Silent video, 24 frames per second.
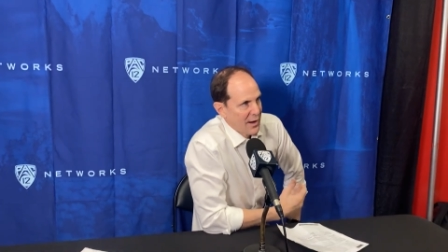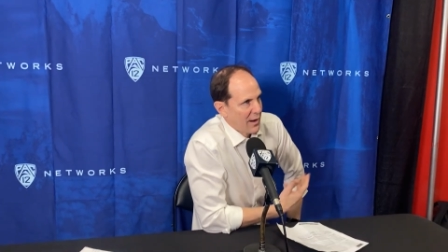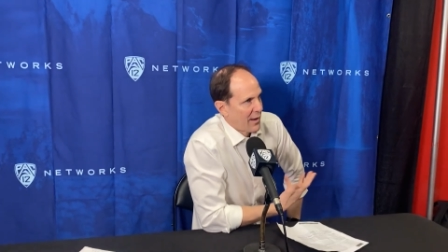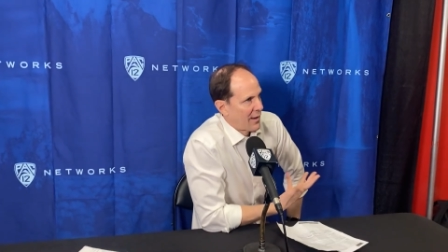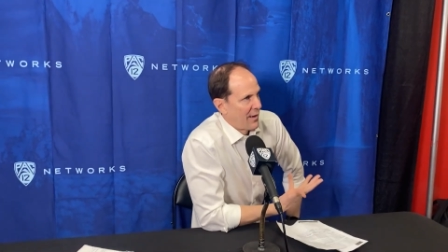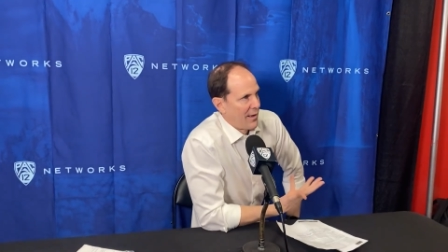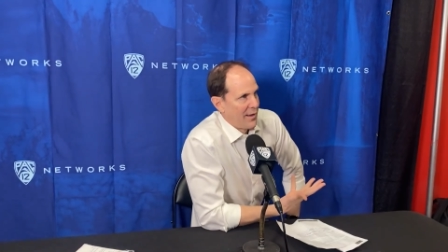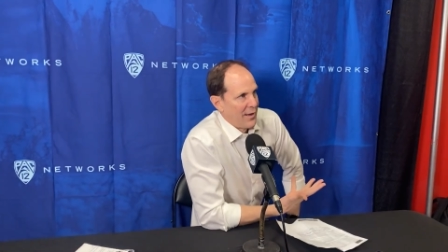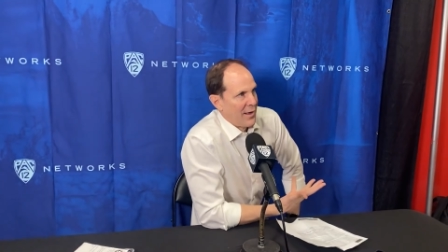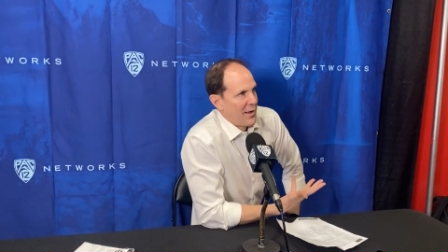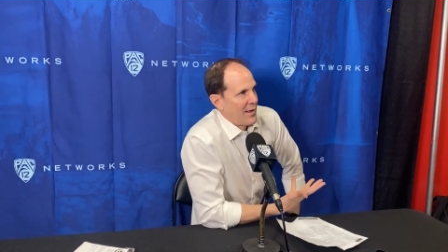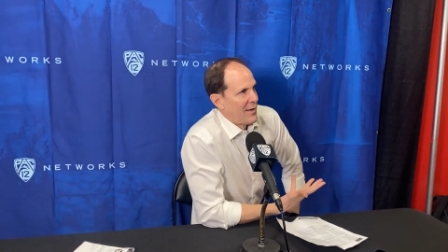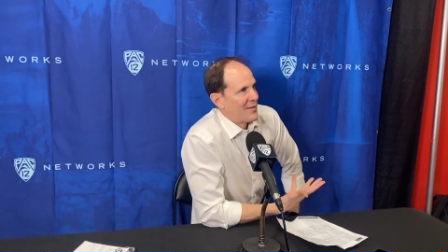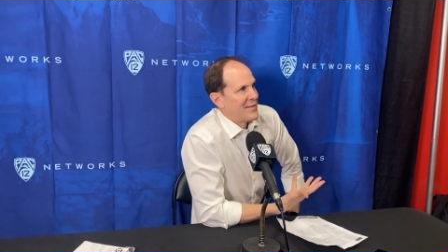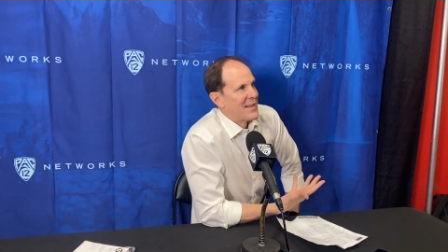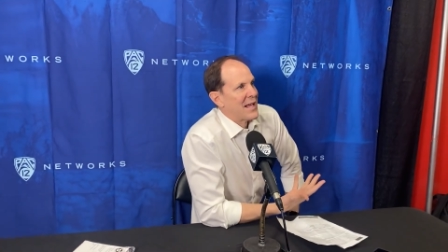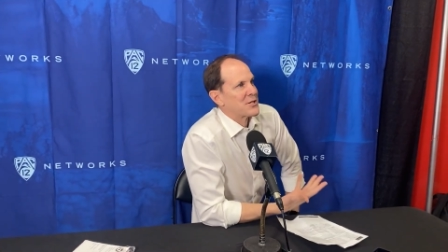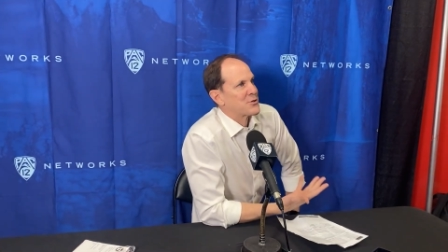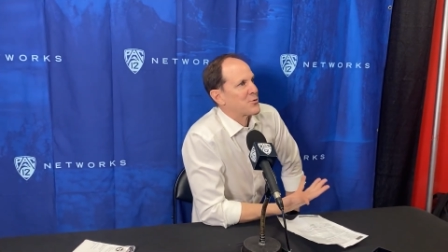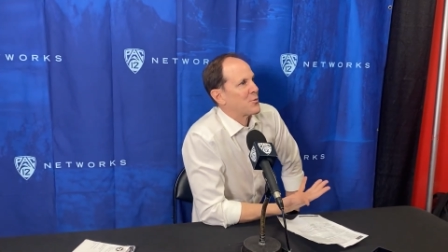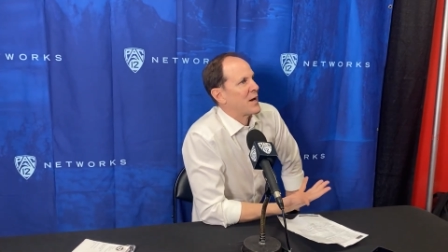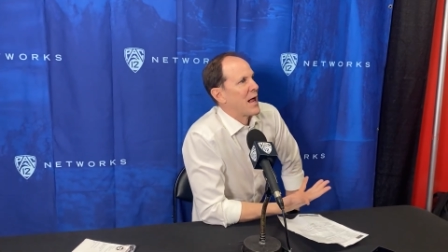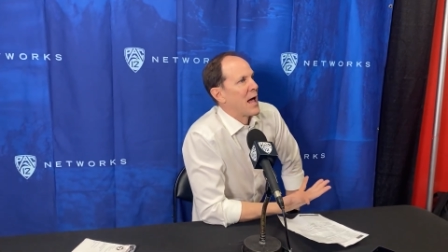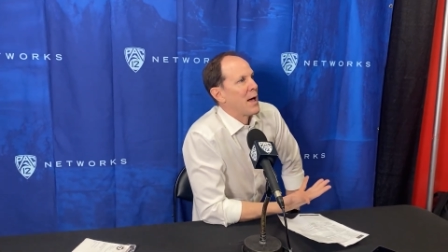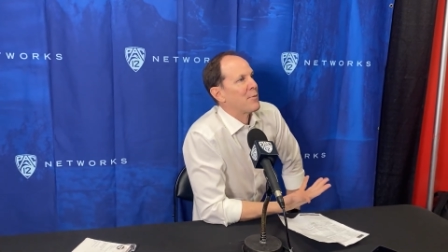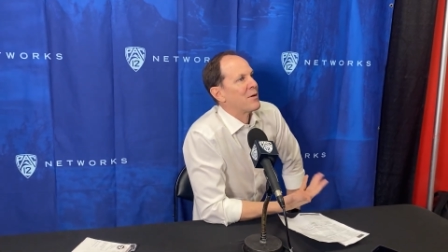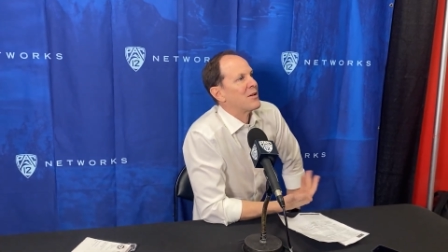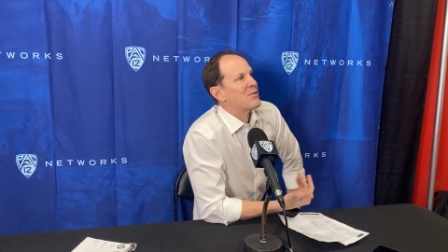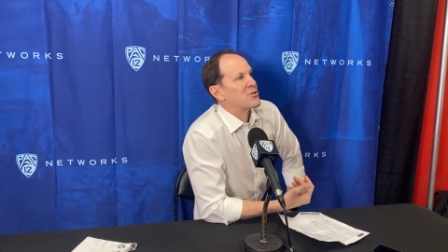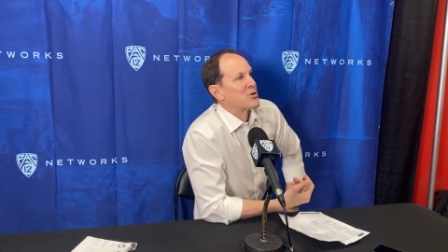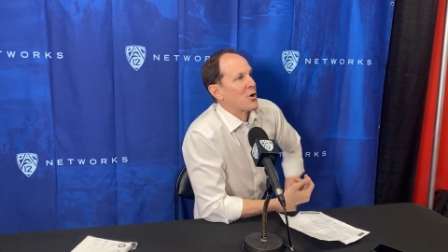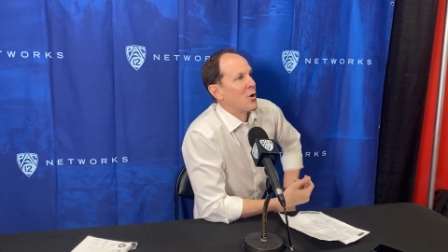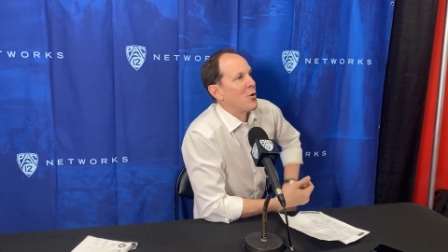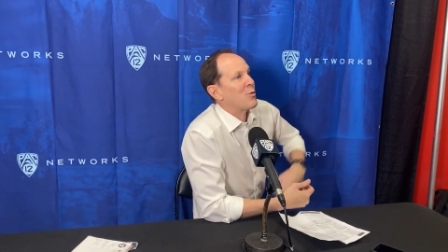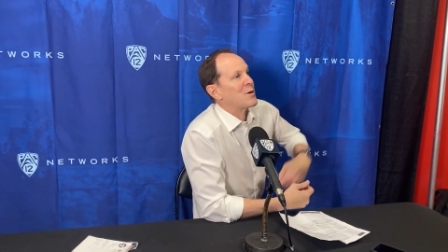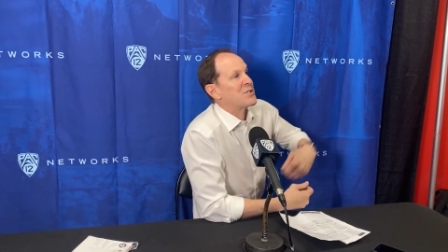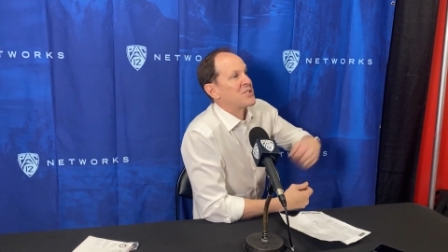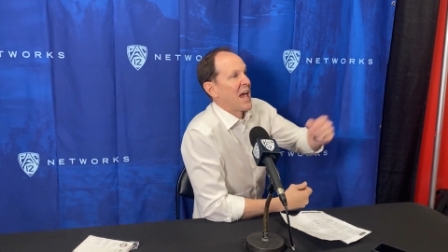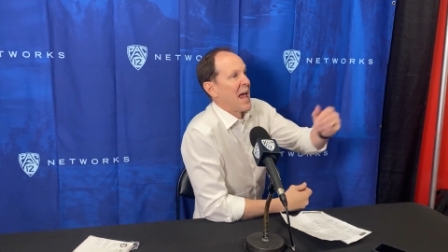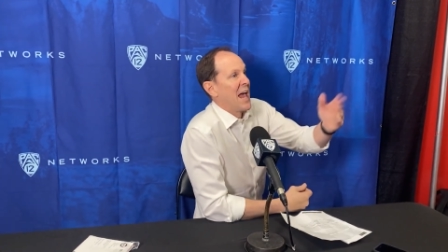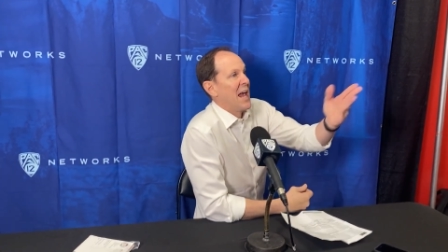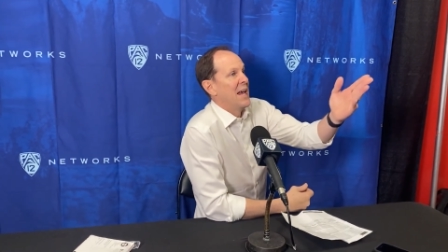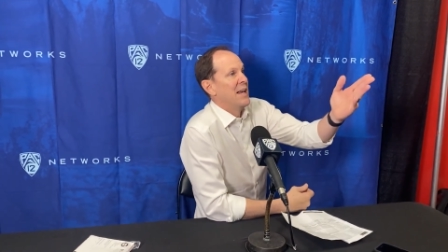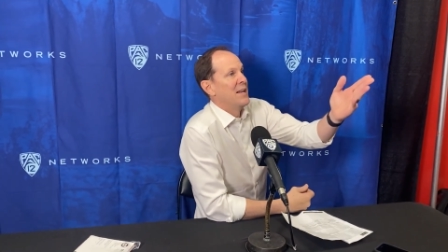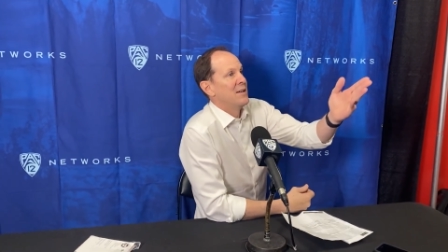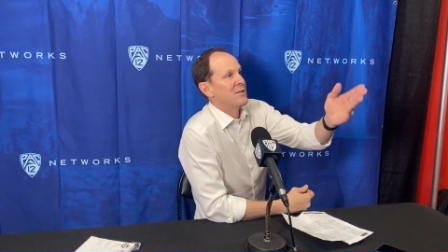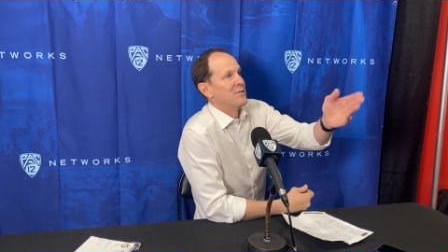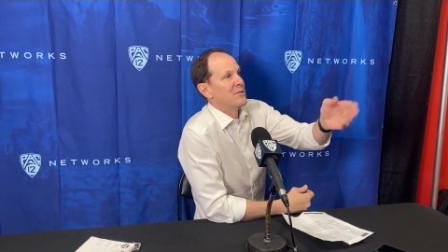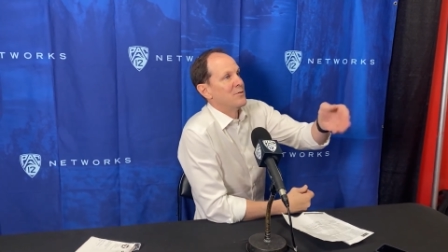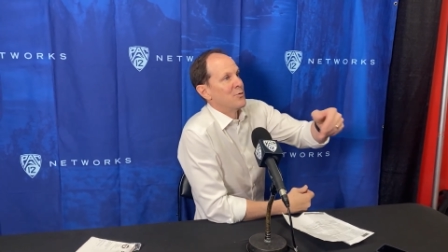oh, you know, that's what happened. So it was eight.